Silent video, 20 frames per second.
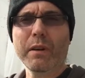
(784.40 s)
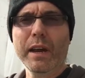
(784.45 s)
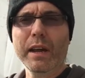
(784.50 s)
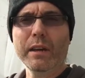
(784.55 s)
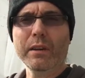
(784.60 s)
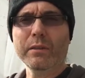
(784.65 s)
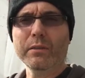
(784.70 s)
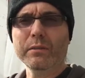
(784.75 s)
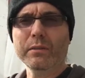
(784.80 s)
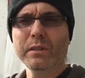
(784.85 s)

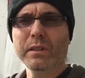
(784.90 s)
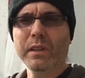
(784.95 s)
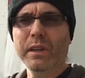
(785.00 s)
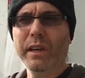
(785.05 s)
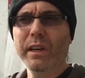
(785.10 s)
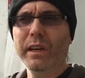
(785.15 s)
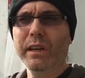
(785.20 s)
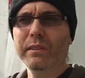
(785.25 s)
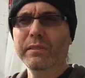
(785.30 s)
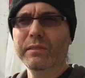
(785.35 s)
around
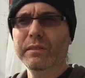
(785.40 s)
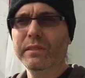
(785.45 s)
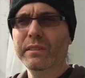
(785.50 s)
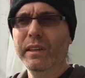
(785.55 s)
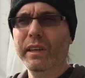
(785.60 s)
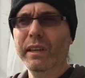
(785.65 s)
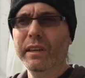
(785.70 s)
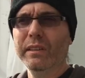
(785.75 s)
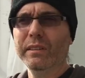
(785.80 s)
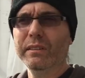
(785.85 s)
uh,
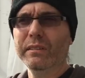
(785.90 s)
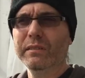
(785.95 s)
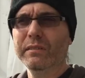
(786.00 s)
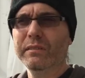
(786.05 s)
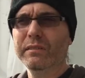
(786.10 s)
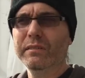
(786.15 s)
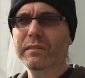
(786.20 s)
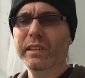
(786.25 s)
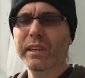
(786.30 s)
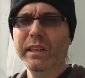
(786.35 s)
10,
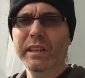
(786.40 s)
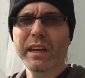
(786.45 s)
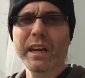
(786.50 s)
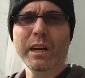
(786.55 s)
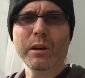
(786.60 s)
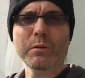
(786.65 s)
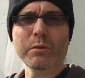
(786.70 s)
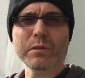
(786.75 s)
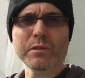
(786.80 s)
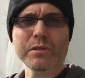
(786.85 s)
10
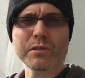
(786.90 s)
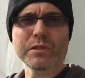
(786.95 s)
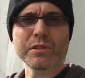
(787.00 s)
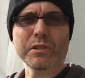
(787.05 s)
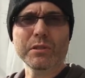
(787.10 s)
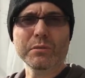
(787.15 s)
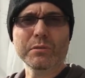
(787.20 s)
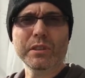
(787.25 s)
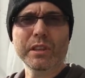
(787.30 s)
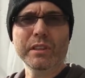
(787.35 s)
hours or
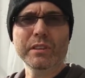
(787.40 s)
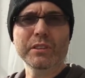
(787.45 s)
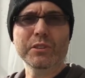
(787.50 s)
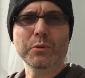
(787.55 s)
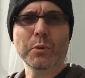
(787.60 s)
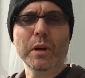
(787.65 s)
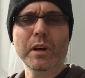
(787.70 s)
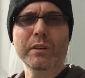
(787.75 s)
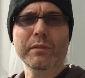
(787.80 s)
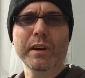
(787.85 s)
so, 10 to
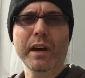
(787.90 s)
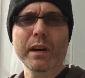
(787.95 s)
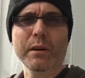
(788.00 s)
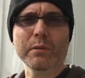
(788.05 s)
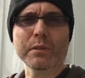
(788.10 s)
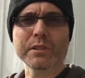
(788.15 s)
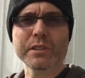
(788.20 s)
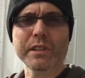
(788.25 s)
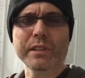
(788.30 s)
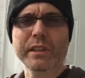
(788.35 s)
12
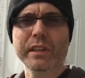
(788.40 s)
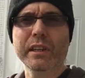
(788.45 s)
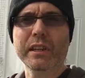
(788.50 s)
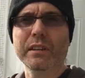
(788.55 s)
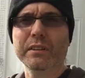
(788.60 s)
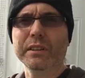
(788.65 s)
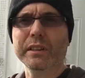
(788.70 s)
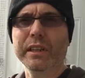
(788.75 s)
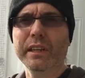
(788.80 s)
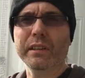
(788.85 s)
hours, I think,
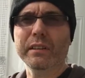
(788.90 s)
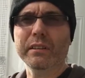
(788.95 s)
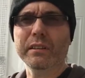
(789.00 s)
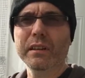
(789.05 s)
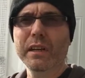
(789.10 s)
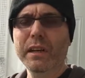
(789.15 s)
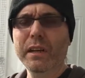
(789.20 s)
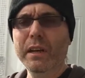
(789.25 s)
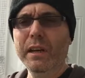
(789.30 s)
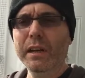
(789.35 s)
altogether.
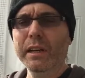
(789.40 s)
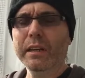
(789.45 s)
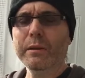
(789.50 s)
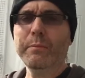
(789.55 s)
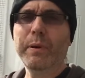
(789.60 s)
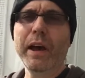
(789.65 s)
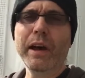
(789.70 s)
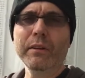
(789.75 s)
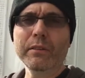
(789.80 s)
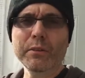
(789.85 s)

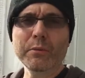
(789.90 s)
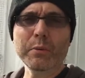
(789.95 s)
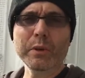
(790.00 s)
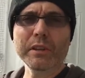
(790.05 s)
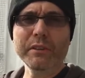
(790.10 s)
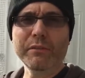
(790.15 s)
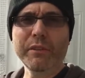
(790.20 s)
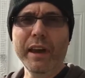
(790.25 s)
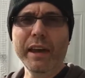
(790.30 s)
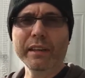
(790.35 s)
Compounded
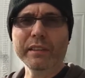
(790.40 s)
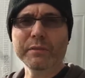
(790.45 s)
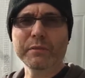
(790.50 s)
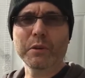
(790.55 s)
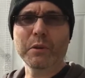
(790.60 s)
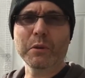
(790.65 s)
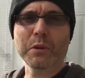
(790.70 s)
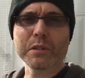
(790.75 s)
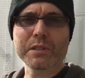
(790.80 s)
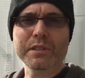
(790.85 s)
with the fact,
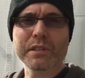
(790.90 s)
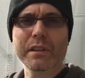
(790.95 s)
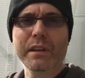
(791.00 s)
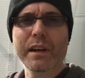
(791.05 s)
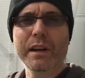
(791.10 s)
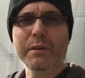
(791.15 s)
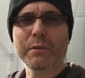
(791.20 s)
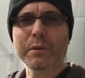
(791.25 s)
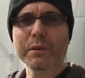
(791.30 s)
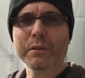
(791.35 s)
of course, that
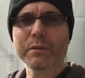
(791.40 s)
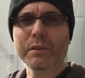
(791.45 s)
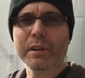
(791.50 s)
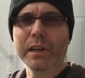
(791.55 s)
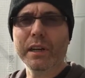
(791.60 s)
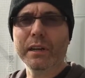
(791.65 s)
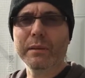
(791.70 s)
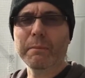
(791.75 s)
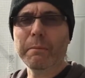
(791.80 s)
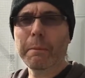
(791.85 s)
our
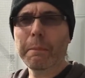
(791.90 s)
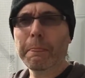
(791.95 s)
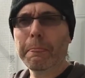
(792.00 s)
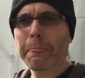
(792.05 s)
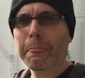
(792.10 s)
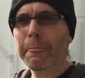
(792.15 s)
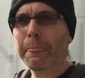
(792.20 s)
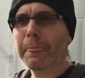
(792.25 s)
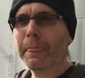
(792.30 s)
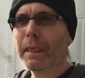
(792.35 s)
uh,
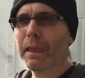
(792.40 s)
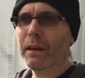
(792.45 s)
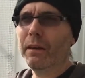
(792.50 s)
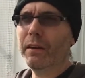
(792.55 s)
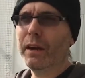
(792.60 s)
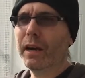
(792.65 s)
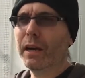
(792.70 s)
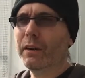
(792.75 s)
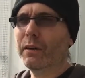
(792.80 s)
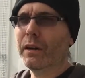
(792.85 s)
you
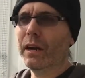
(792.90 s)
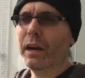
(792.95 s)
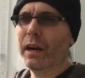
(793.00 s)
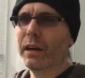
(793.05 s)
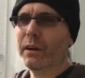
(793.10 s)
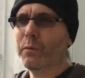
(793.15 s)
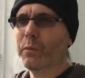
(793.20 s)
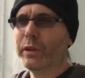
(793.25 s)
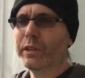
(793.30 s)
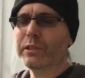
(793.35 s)
know, our,
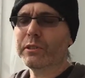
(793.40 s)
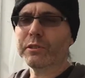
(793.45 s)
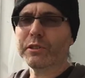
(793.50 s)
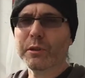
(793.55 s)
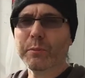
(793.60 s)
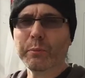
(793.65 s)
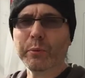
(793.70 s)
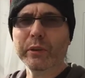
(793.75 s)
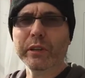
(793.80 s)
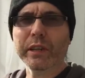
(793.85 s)
our
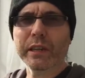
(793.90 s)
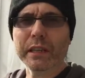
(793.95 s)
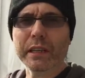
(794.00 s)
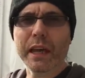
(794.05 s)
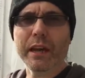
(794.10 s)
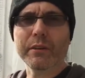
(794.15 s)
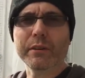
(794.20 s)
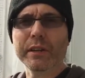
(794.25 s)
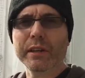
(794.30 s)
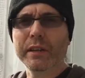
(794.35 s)
winters are pretty
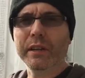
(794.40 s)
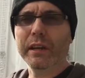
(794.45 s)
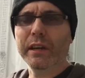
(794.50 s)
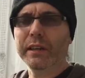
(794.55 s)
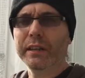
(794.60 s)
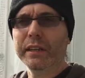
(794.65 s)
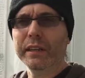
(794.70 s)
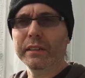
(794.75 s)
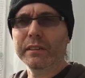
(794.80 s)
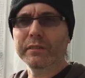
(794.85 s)
cloudy.
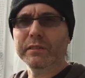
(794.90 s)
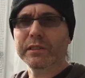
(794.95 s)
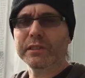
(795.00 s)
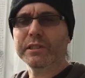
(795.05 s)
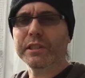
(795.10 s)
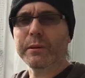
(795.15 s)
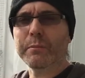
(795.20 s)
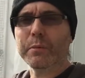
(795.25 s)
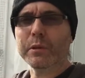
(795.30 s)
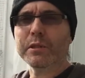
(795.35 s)
I think
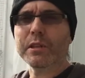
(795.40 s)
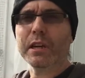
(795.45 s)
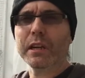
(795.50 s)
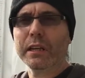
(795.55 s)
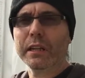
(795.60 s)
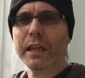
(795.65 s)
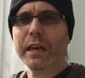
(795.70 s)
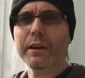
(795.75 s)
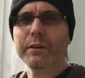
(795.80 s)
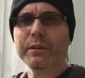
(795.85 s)
December's our
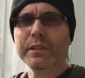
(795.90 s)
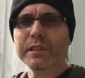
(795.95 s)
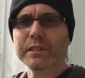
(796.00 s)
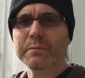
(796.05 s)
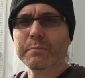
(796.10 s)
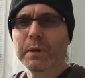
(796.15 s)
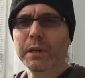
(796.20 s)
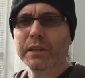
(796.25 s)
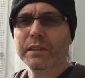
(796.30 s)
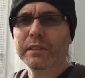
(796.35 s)

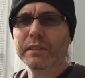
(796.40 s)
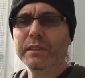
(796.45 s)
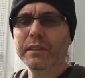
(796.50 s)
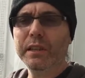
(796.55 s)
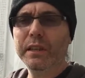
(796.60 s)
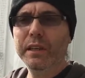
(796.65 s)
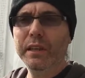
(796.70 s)
cloudiest month.